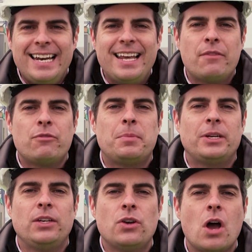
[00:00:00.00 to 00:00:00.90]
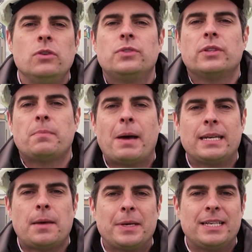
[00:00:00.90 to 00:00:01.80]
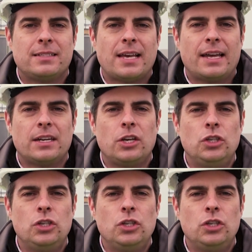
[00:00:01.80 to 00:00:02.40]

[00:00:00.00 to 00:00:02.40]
Clearly everybody knows that the pandemic has had